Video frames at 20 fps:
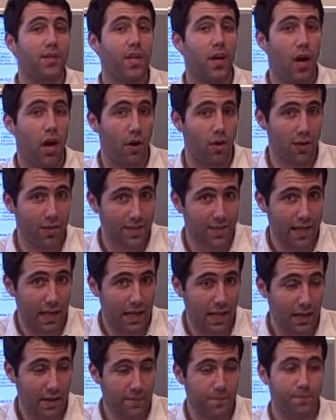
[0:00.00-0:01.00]
that aren't
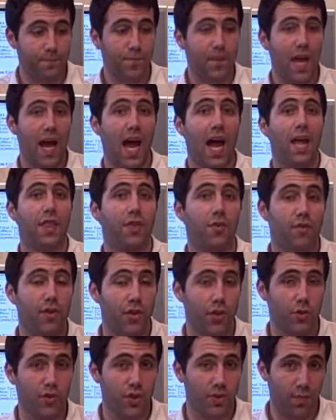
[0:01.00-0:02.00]
selling at the
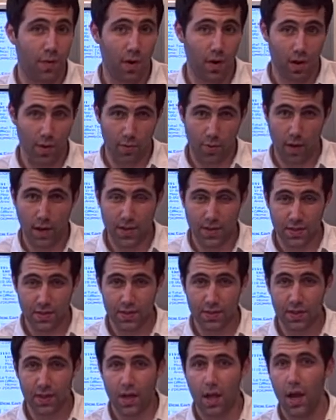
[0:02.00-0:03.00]
reduced market
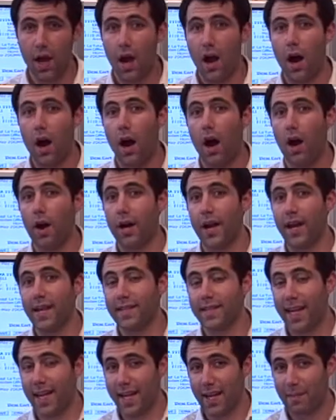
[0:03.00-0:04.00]
prices are getting
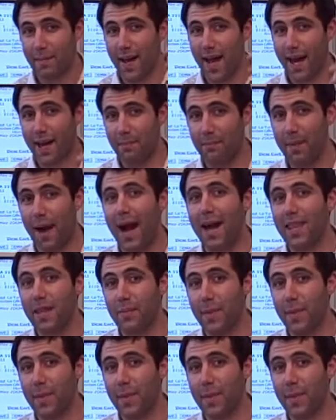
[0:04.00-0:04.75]
taken back by the